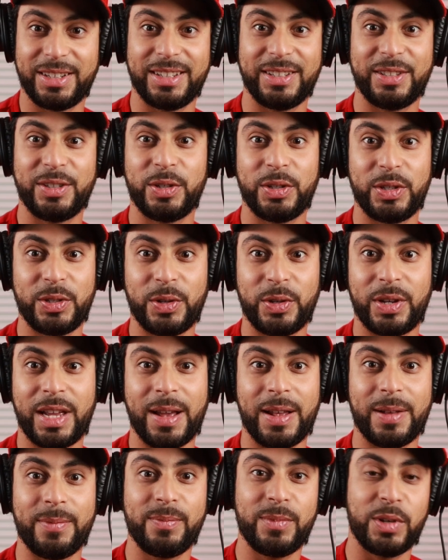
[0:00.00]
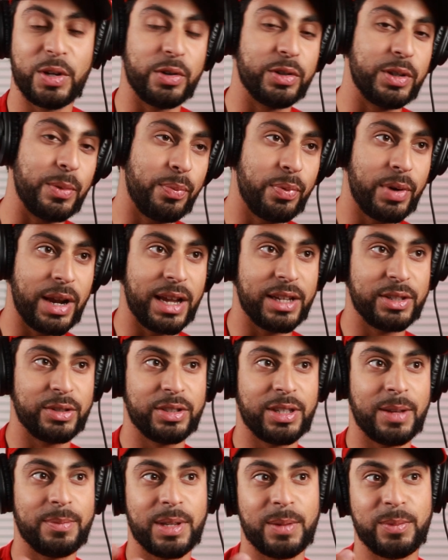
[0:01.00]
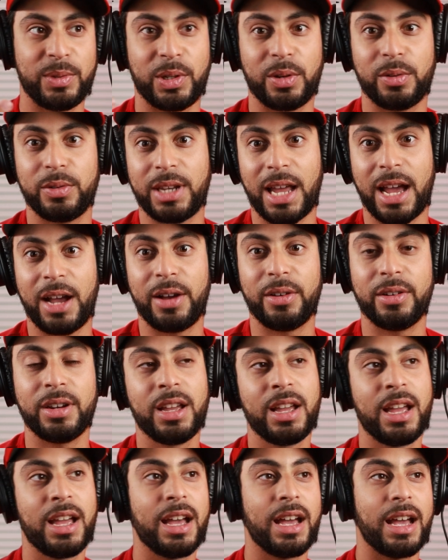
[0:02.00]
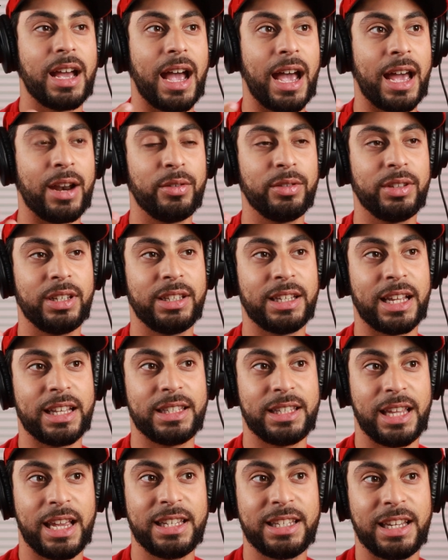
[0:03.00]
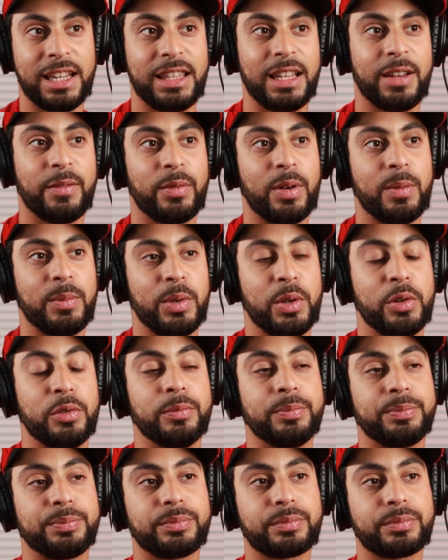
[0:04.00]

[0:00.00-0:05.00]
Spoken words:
you get depressed, or sometimes you go down. I don't think that takes anything from you.